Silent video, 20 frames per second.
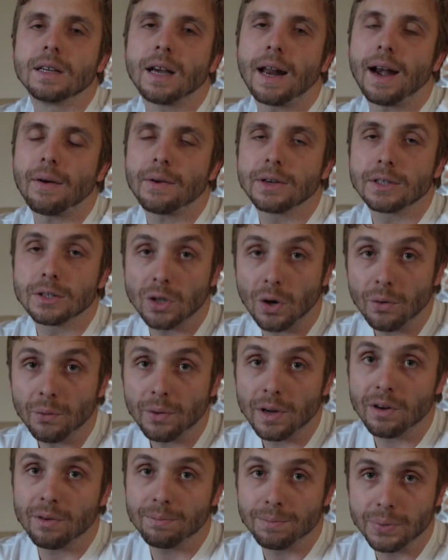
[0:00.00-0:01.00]
Now, I don't
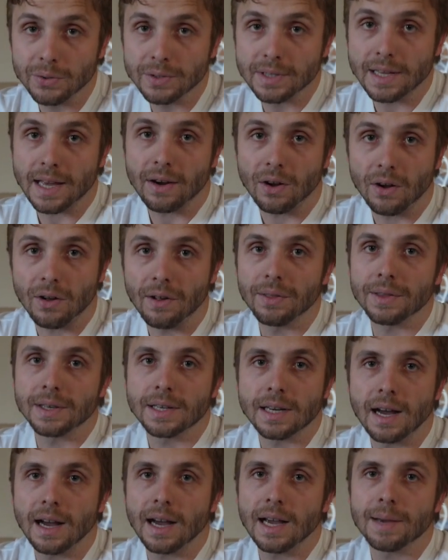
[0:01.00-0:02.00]
want to abuse that all the
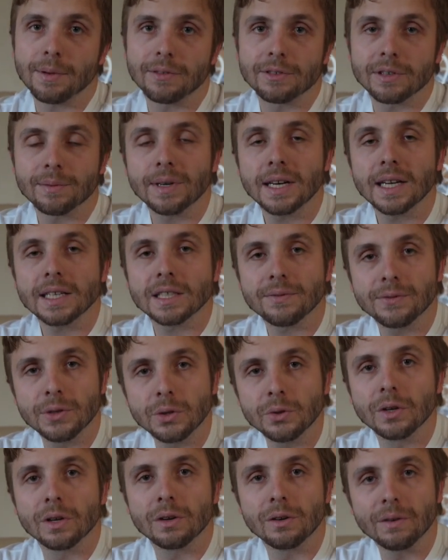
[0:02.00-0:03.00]
time. If someone has a
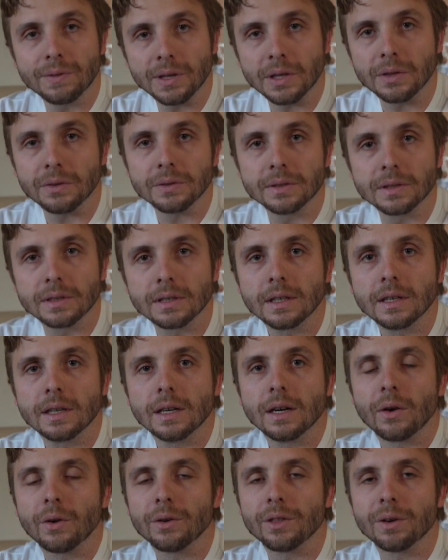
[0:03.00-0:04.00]
few good reviews,
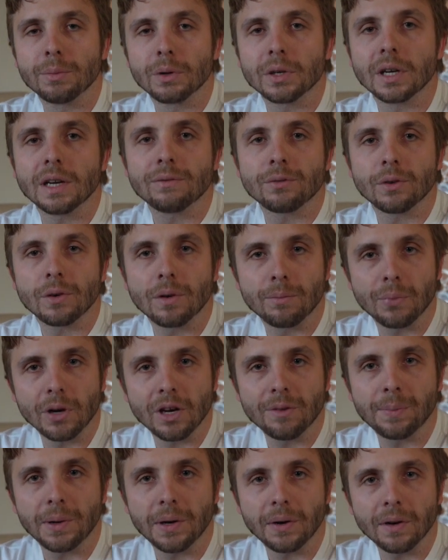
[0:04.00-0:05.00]
or they're booking for a
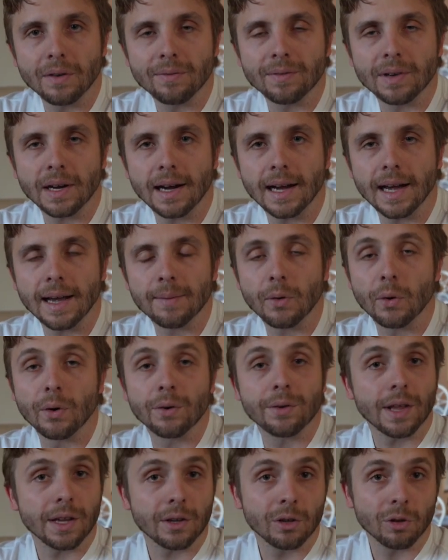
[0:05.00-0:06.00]
brief period of time,
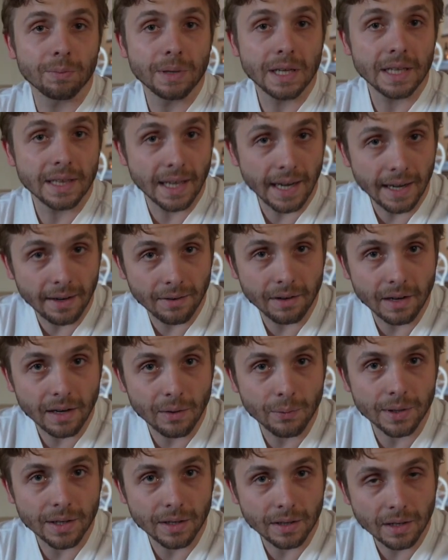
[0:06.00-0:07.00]
or that you'll be in the area
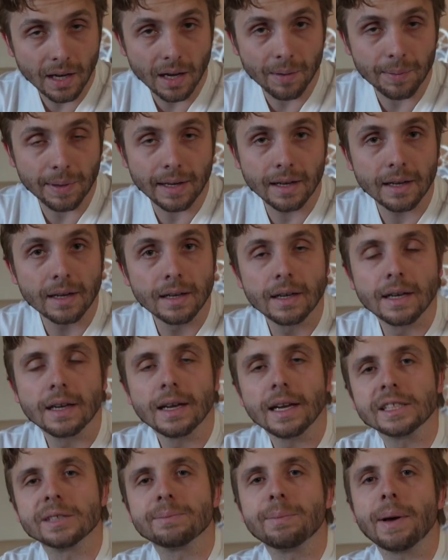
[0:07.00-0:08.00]
when they're coming,
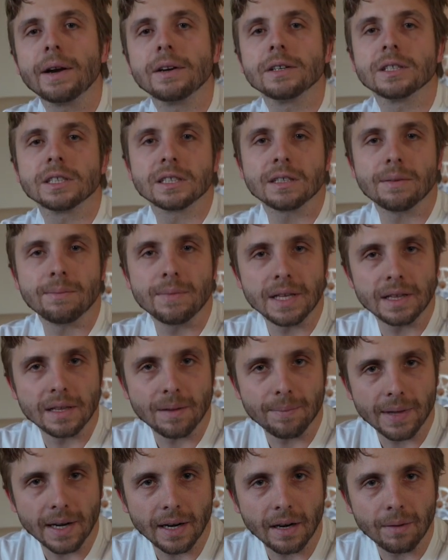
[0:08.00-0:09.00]
it's better just to meet
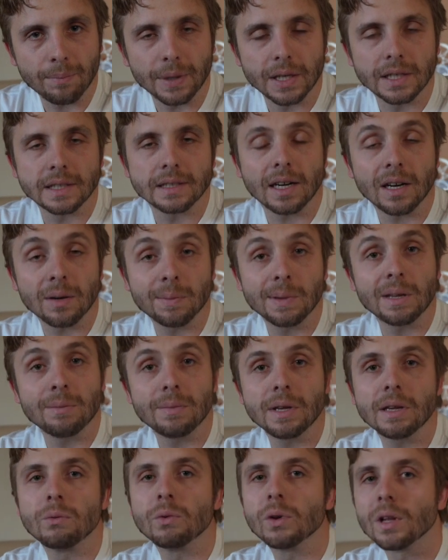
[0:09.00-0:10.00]
them there, because
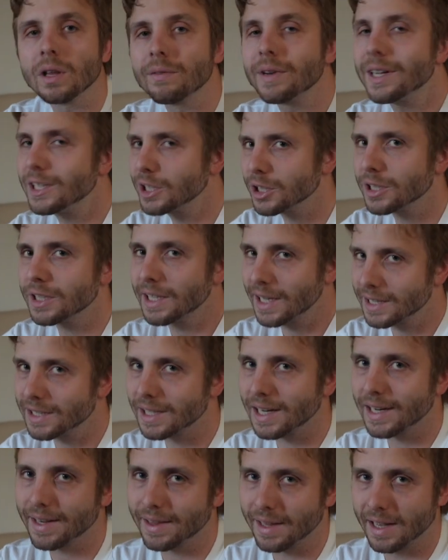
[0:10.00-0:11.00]
Airbnb will eventually catch
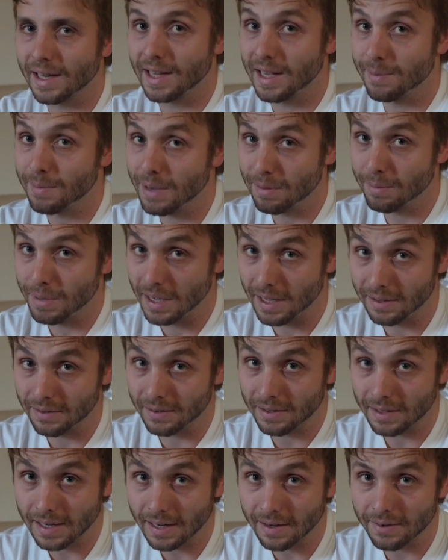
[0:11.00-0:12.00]
on to that and they may ban your
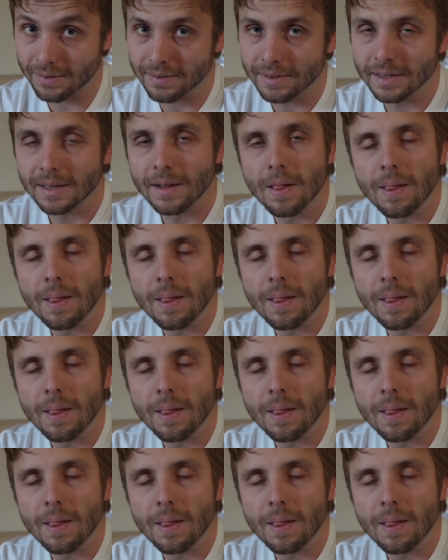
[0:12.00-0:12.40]
account.